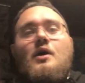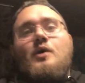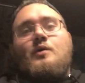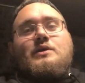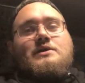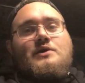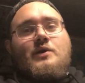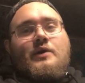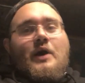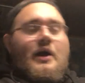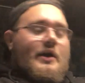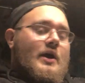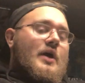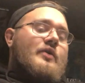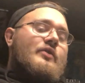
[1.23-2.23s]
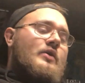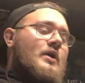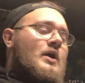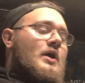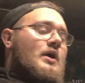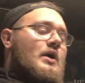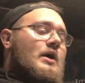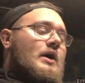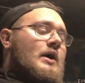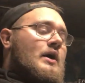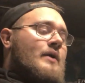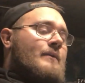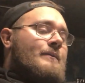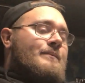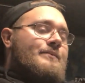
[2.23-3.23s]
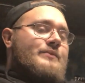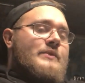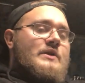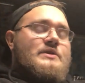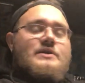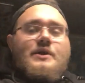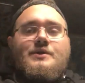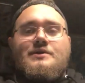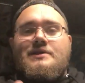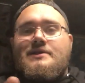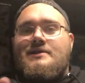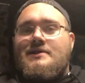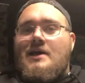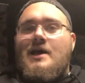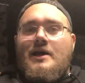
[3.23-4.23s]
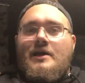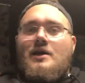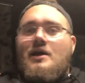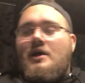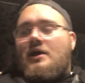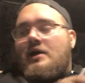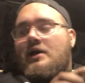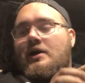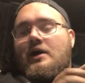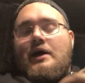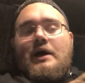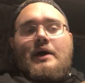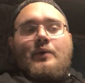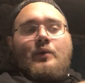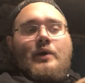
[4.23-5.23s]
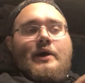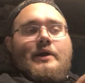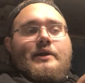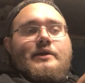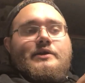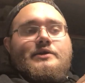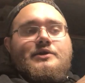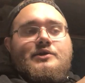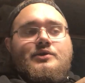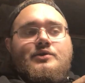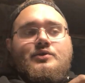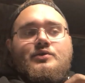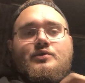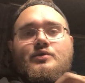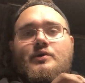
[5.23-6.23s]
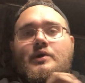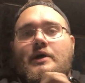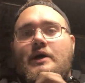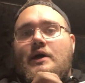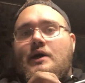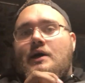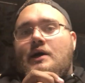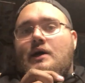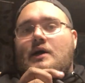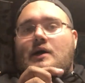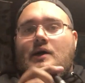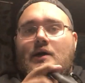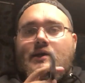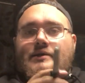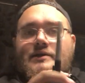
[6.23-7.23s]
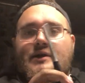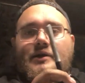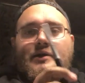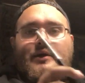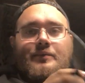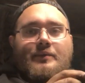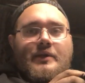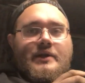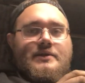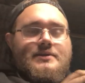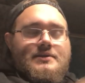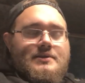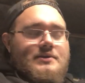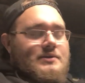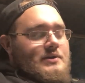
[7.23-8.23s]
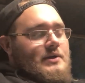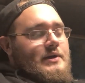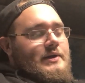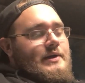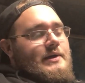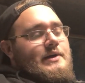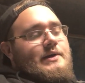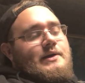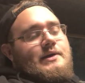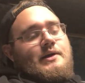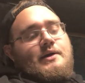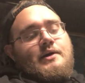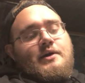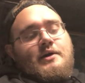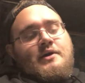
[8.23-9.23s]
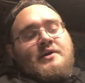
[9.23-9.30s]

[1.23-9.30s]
What's going on, guys? So today I wanted to take a couple minutes and